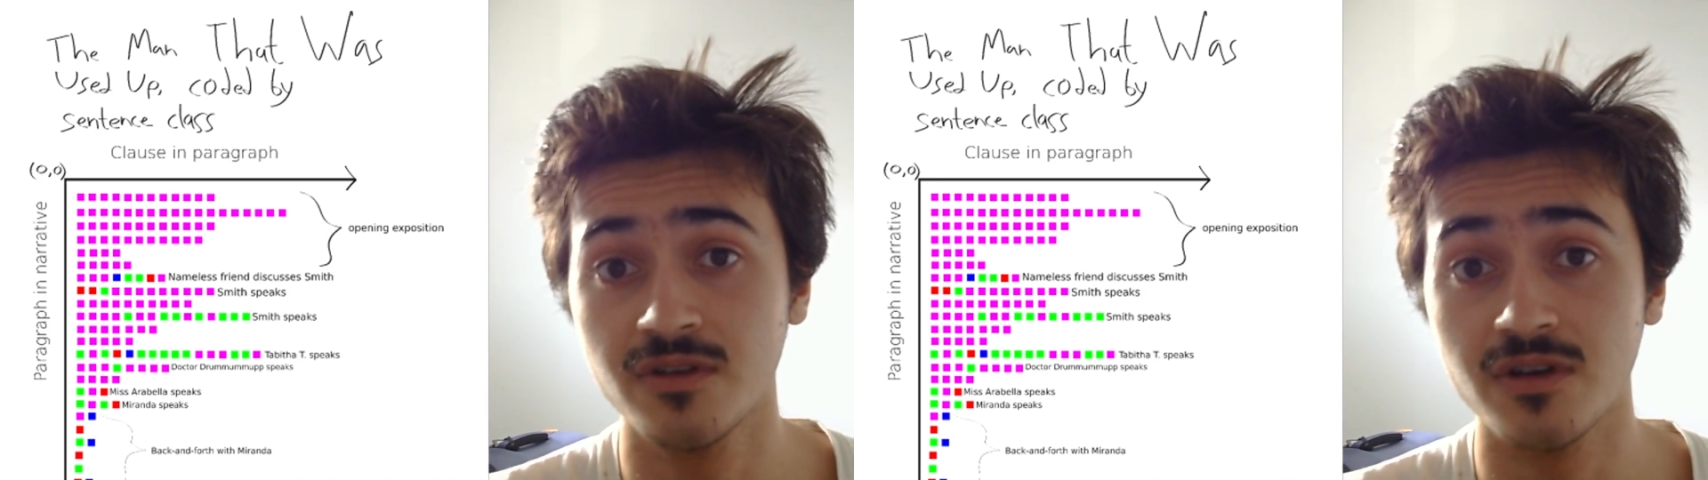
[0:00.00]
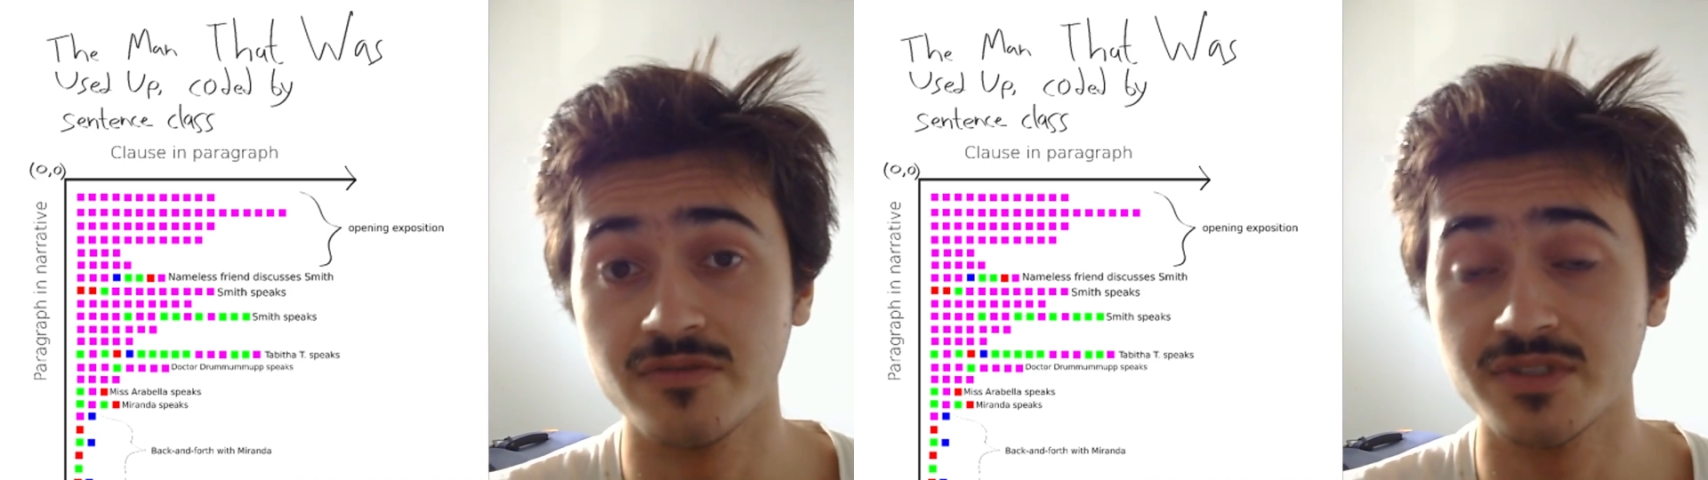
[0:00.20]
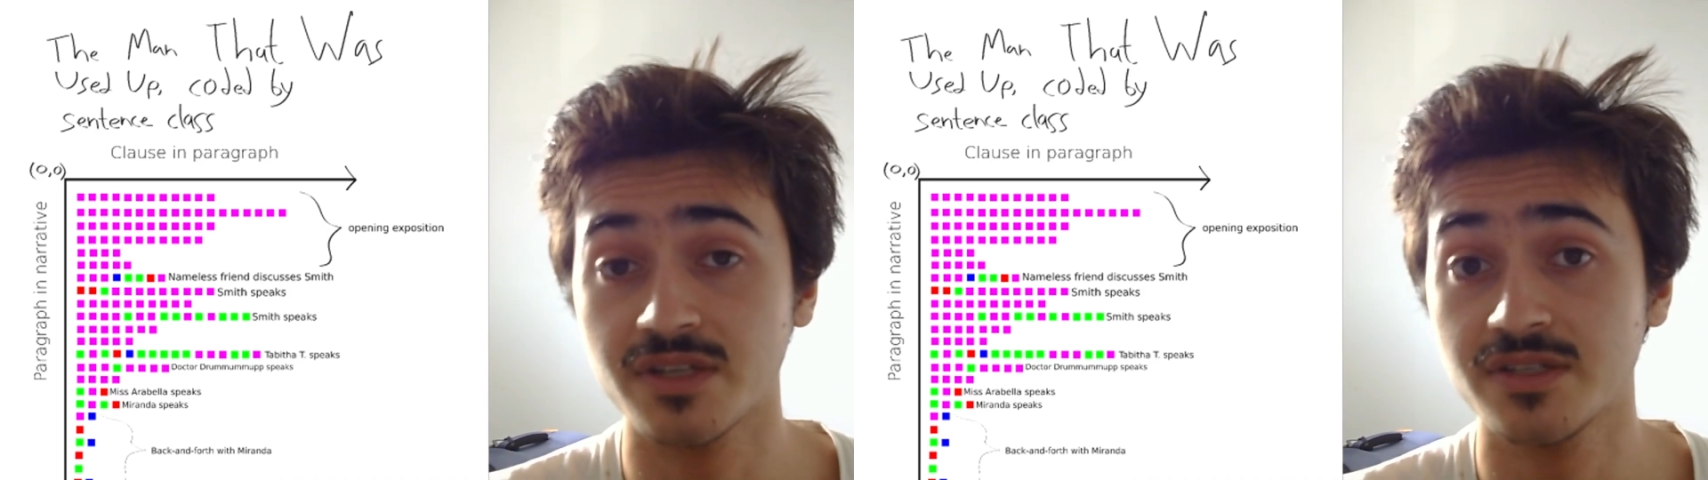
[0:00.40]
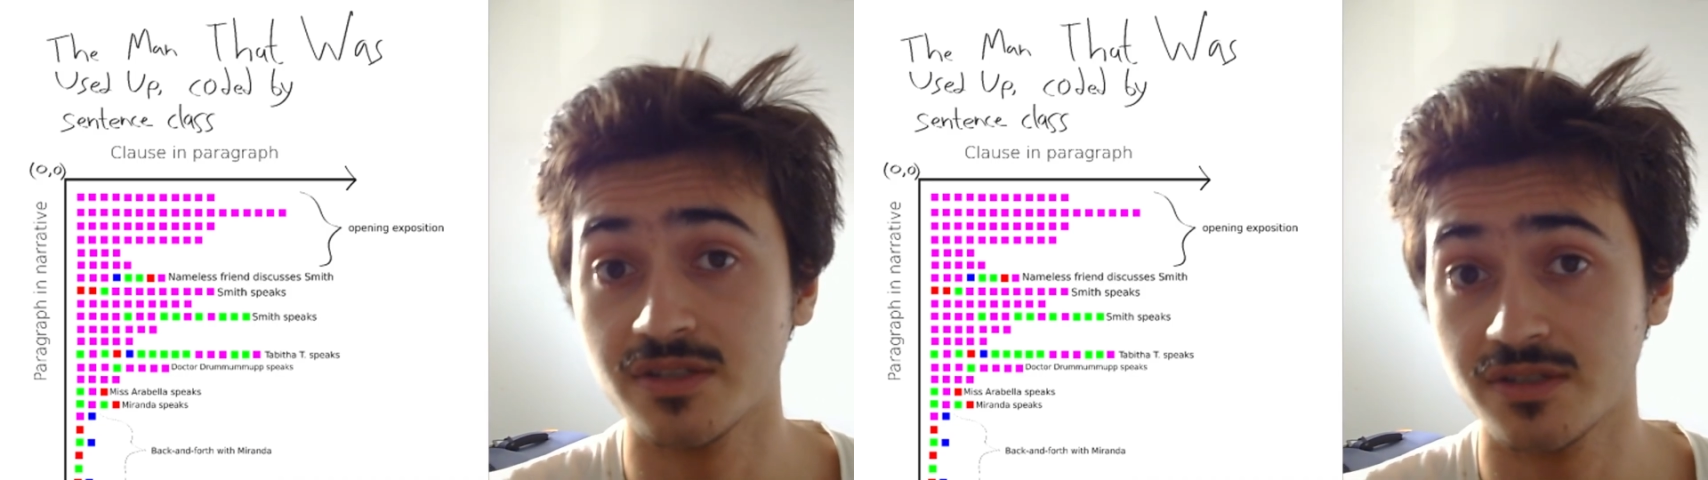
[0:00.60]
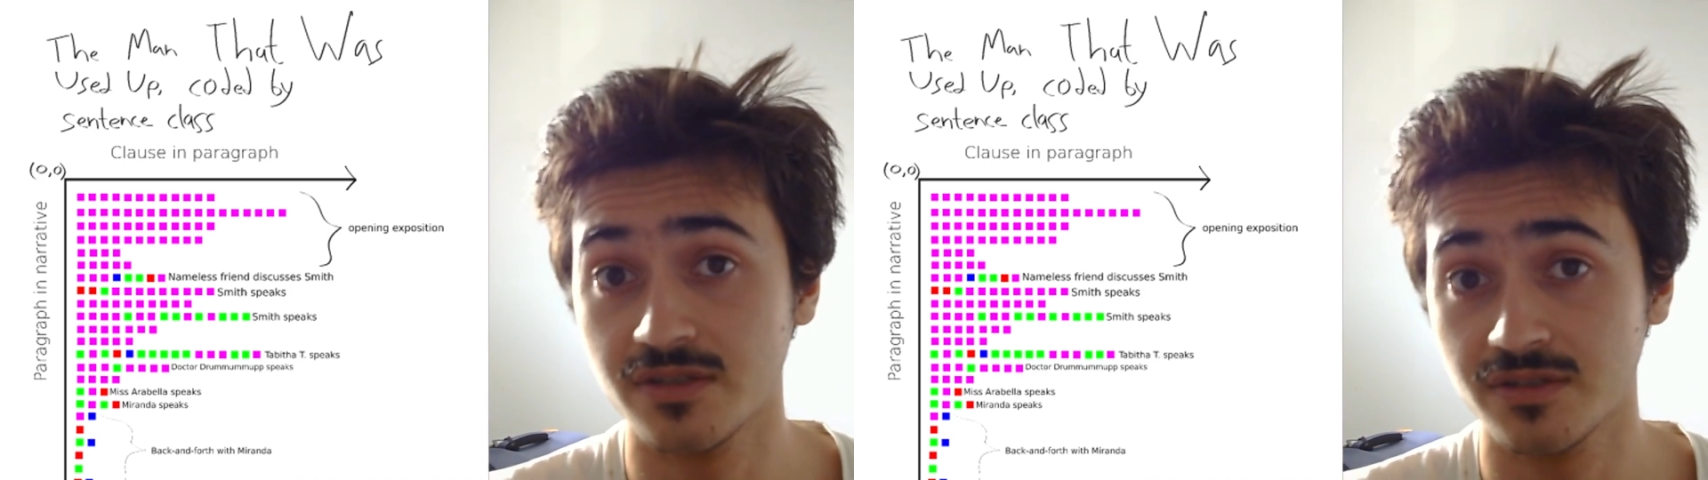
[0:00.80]

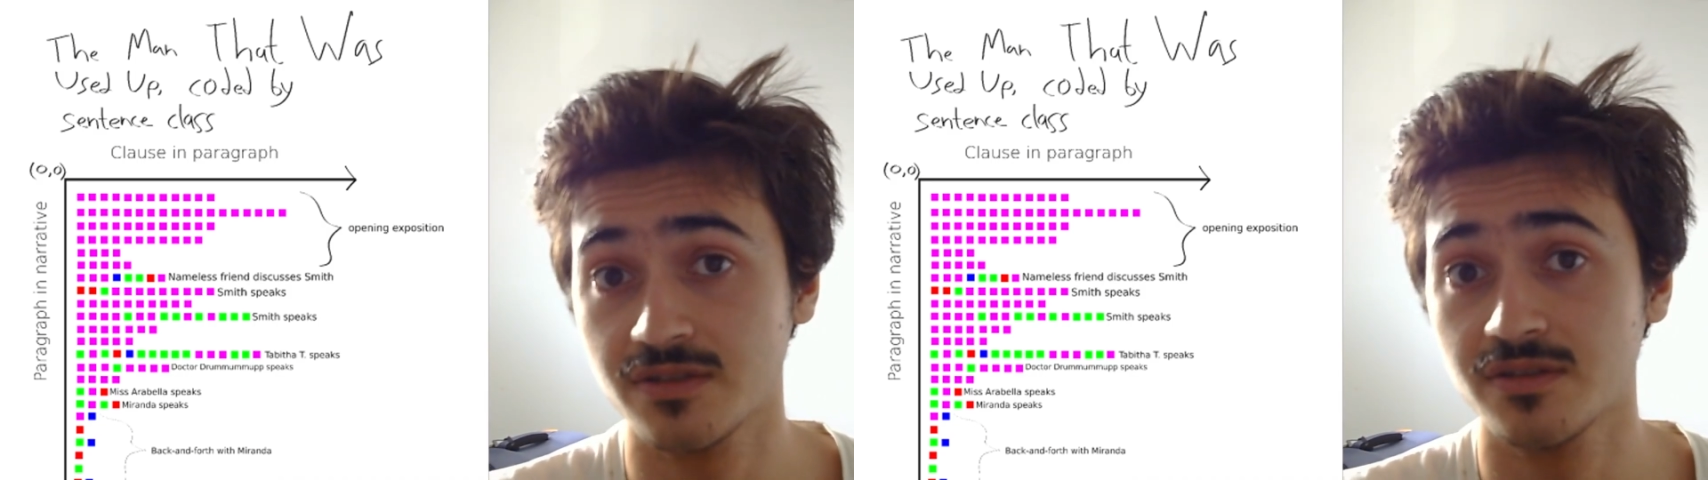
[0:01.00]
sentences.